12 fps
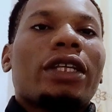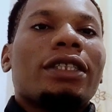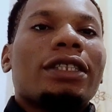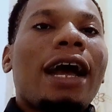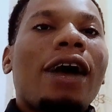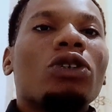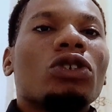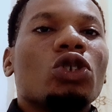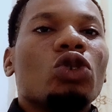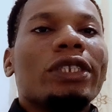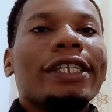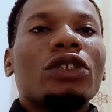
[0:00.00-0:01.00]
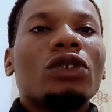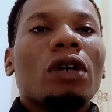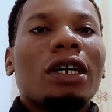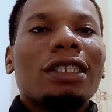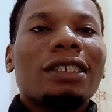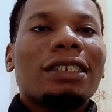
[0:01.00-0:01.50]
Now you need to
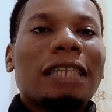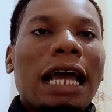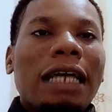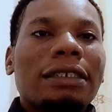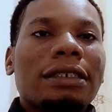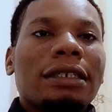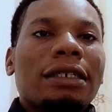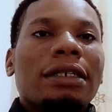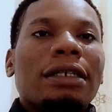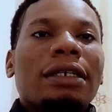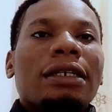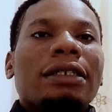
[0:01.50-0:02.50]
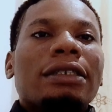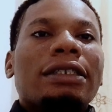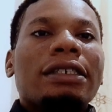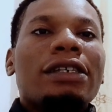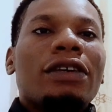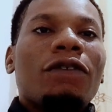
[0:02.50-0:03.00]
understand
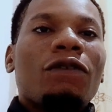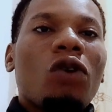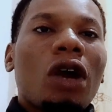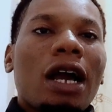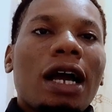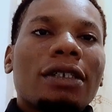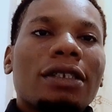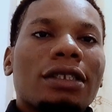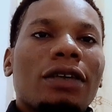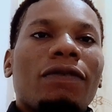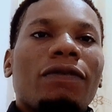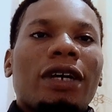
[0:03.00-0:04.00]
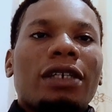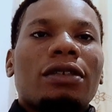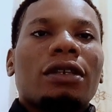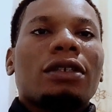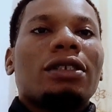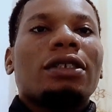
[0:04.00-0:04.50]
the forecast
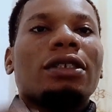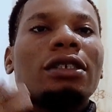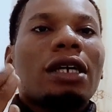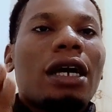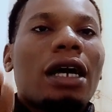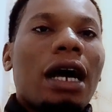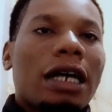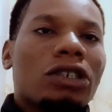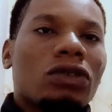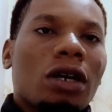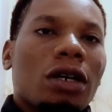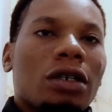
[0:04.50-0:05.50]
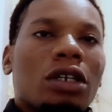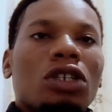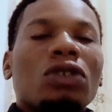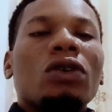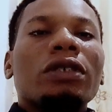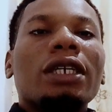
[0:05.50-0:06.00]
versus the actual.
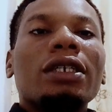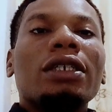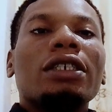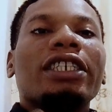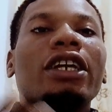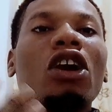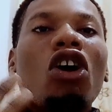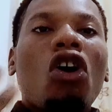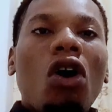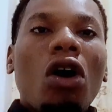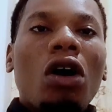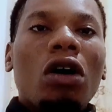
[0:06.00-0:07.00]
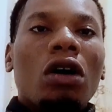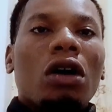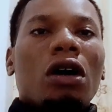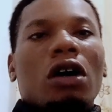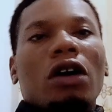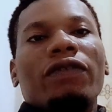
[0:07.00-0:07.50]
This is the core
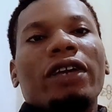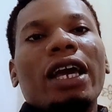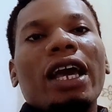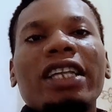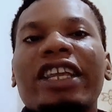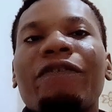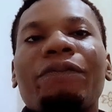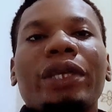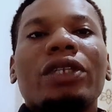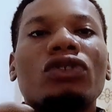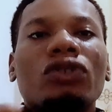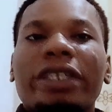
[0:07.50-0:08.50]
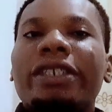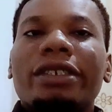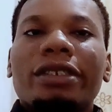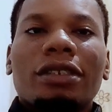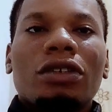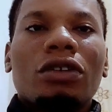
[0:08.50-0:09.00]
of NFP
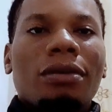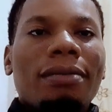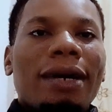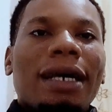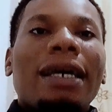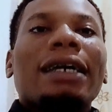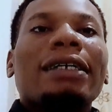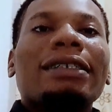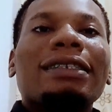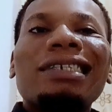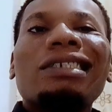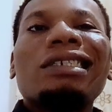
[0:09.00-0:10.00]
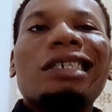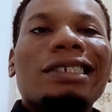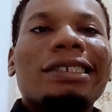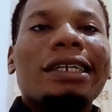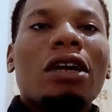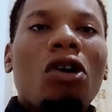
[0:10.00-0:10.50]
trading. Remember, this is
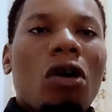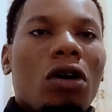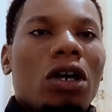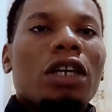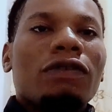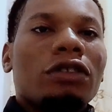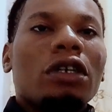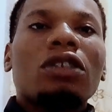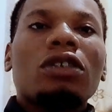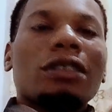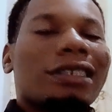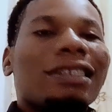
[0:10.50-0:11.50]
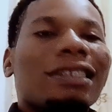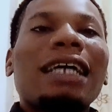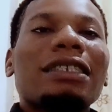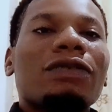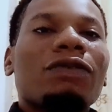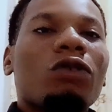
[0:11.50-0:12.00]
the core. If you don't
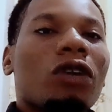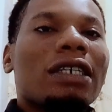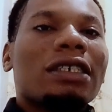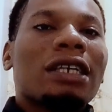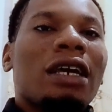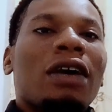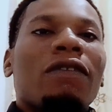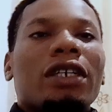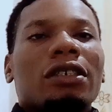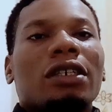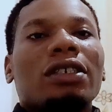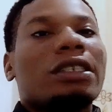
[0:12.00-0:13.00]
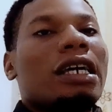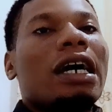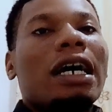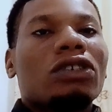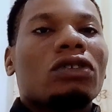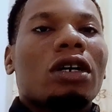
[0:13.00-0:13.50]
understand the forecast versus the
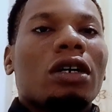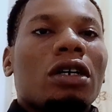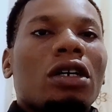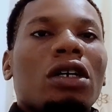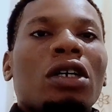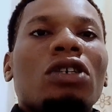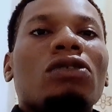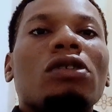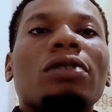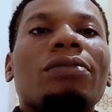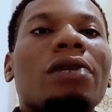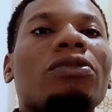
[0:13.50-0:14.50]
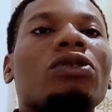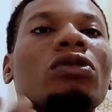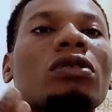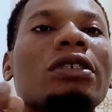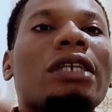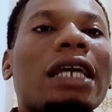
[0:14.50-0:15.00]
actual, you won't be able
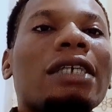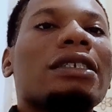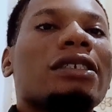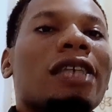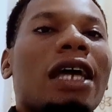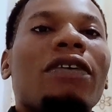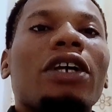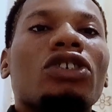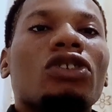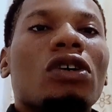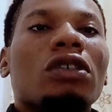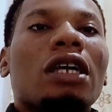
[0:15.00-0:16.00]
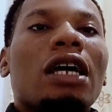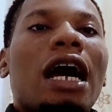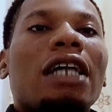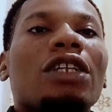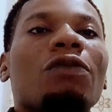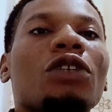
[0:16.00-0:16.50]
to guess the direction,
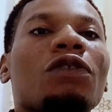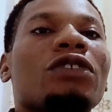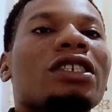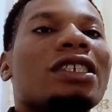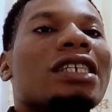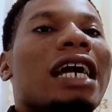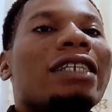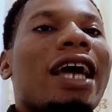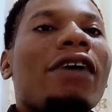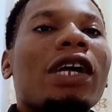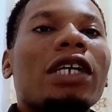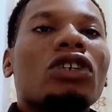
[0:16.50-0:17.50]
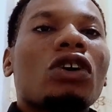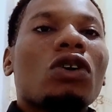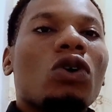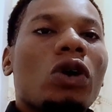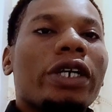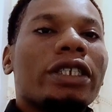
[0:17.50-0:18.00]
and even if you see the direction
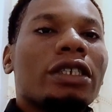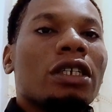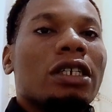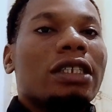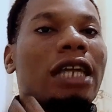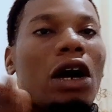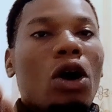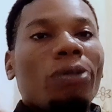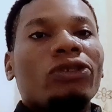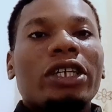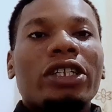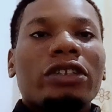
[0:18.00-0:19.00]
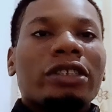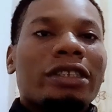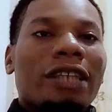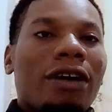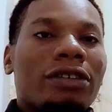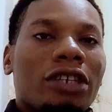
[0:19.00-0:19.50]
going either uptrend or
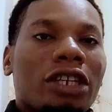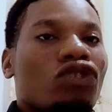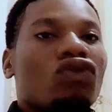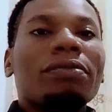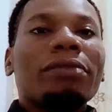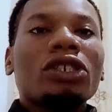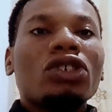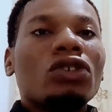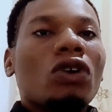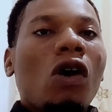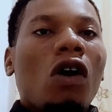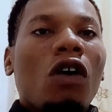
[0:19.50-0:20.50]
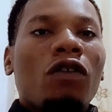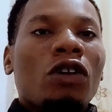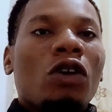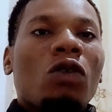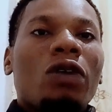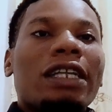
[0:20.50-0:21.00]
downtrend, you won't be sure of
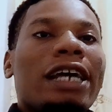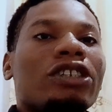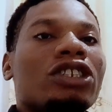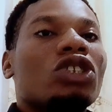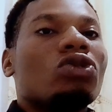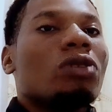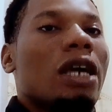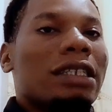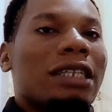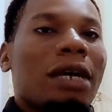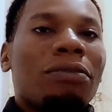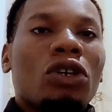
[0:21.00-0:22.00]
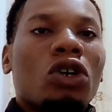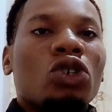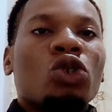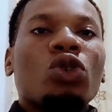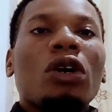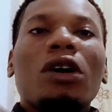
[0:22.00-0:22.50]
whether you need to enter because
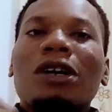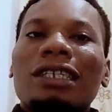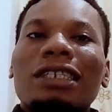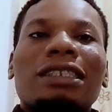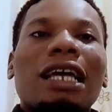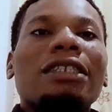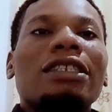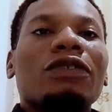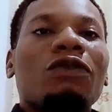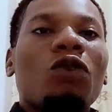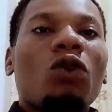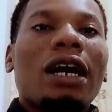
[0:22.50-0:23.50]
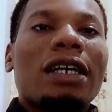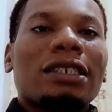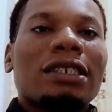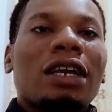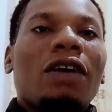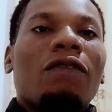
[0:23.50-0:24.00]
you don't understand the forecast
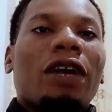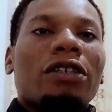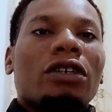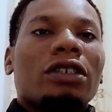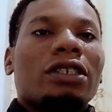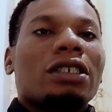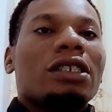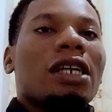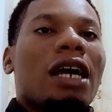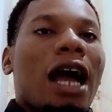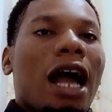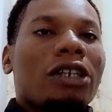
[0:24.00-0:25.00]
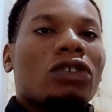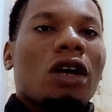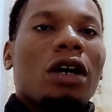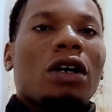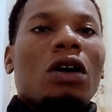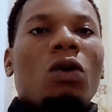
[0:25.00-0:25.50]
versus the actual.